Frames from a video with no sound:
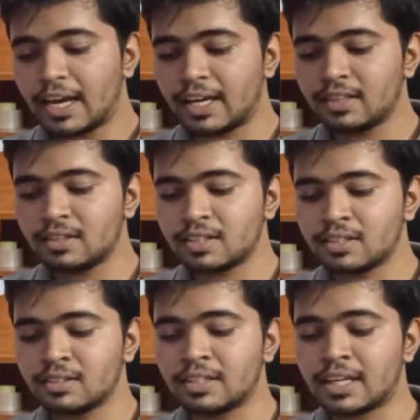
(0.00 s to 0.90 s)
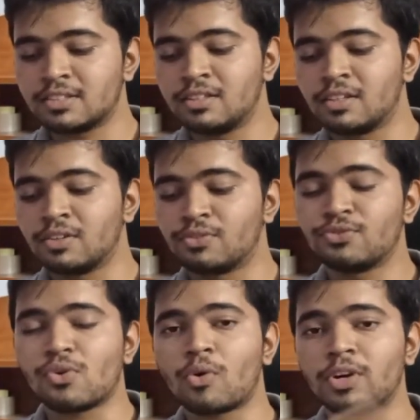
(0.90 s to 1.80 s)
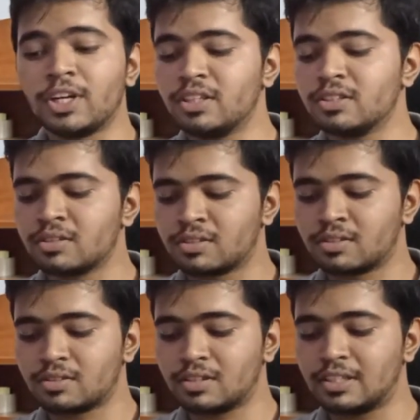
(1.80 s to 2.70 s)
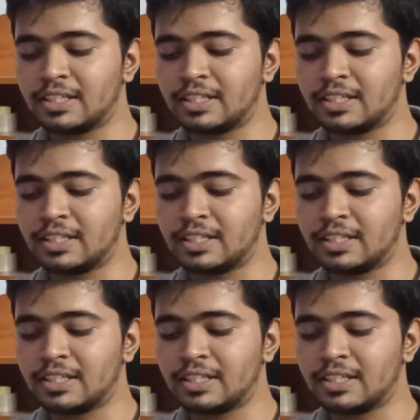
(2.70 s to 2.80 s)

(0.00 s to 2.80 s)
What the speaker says: and then there's the Fournier's